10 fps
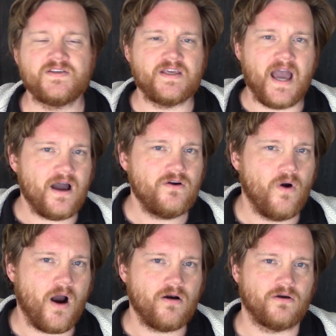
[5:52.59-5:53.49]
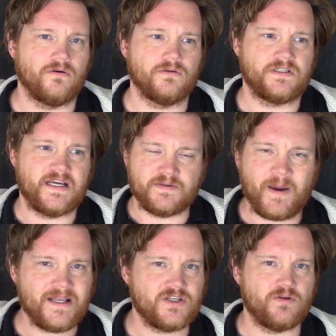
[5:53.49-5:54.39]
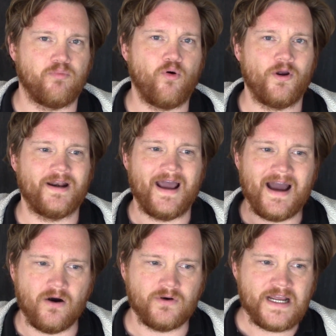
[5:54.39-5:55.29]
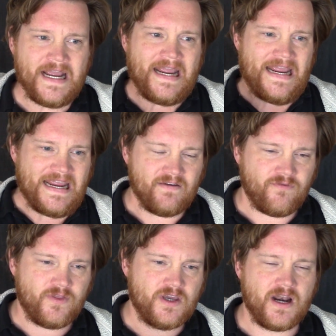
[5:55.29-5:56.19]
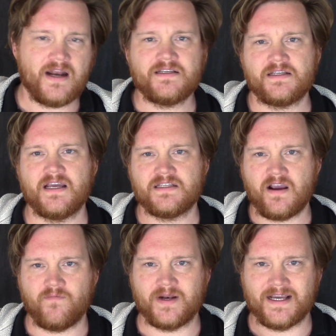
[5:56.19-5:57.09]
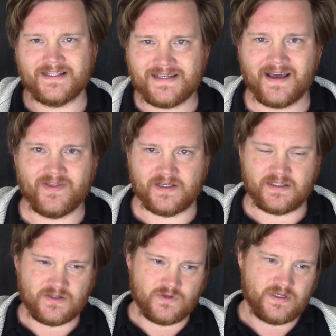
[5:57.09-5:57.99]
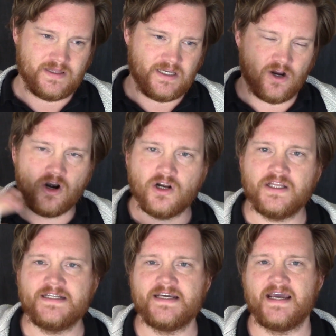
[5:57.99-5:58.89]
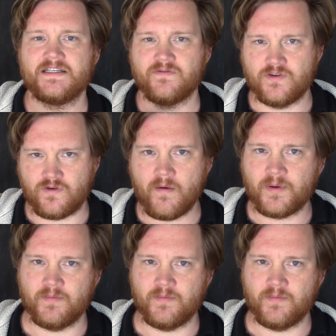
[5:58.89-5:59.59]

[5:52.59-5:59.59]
As the Yahoo article takes pains to point out, if the United States government had done this, this was in the early days of the Trump